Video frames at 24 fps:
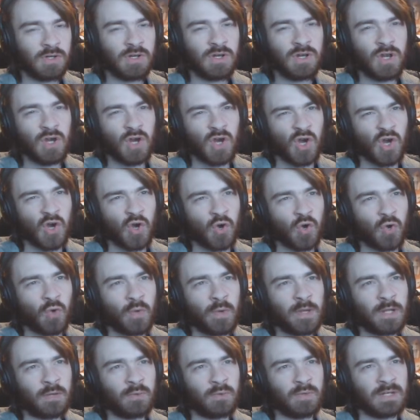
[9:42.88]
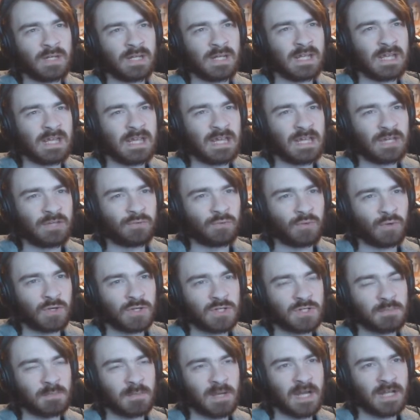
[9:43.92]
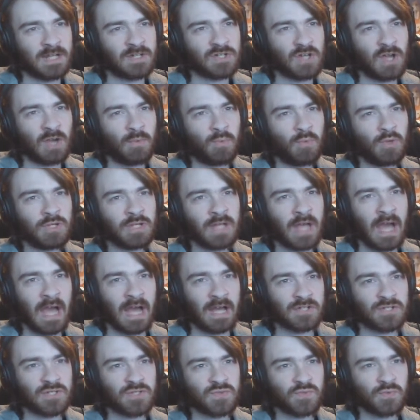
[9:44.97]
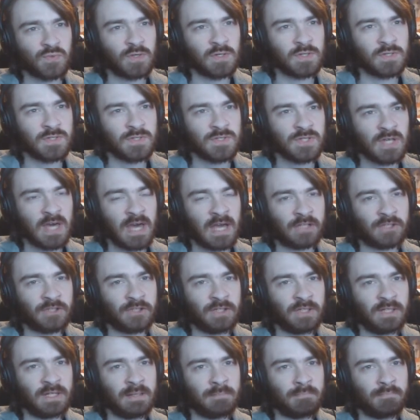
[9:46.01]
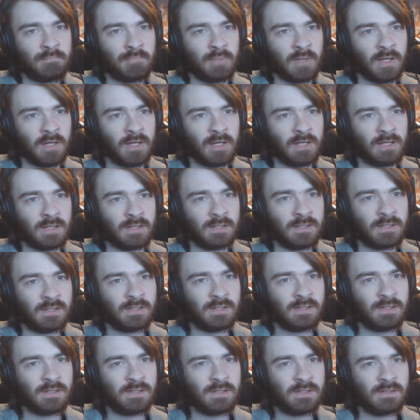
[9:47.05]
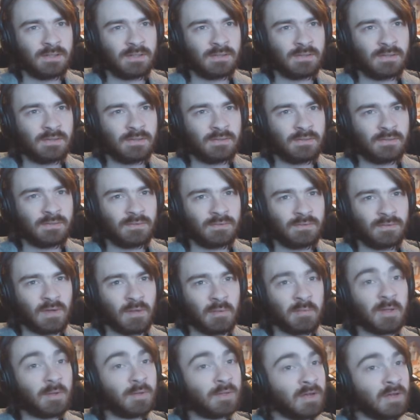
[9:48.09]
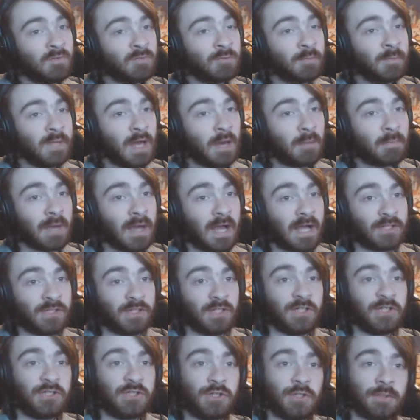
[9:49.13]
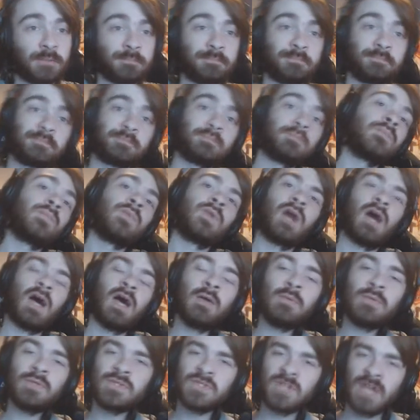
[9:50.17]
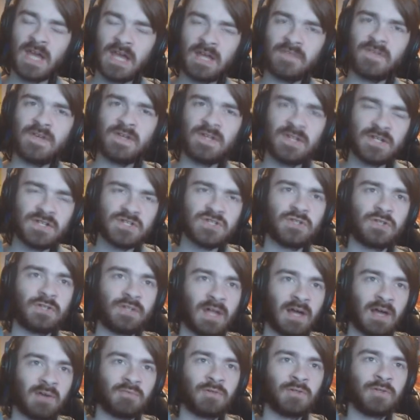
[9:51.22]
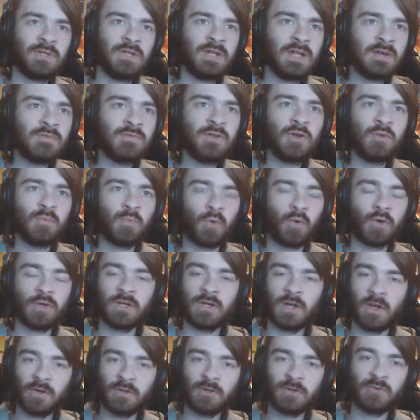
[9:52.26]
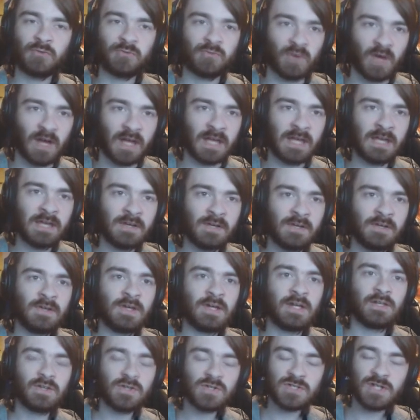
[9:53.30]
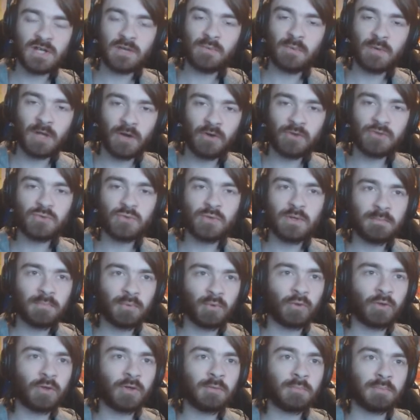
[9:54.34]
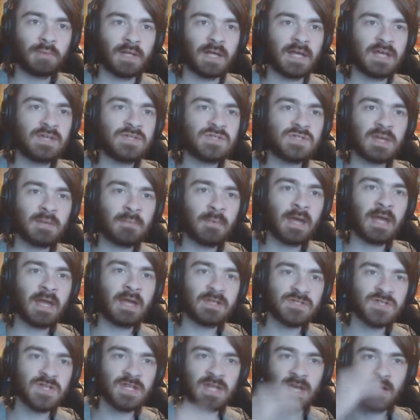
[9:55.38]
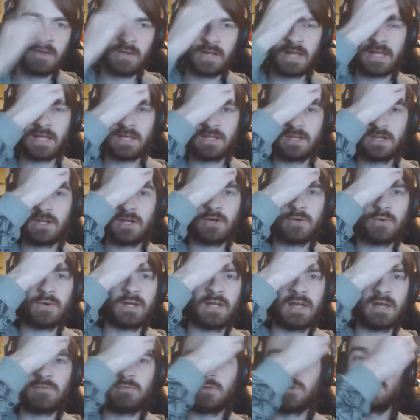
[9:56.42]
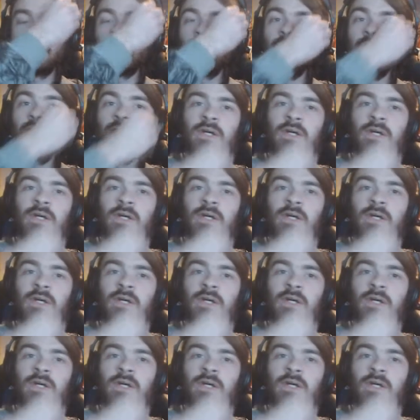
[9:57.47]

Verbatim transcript: No, we don't need Rock Smash. I would catch this Waltz, actually, but... I mean, it'll level me up, actually, sure. I will take the additional level. You never know what you're going to fight. It looks like we're going to an important place. They might have out, like, you know, a level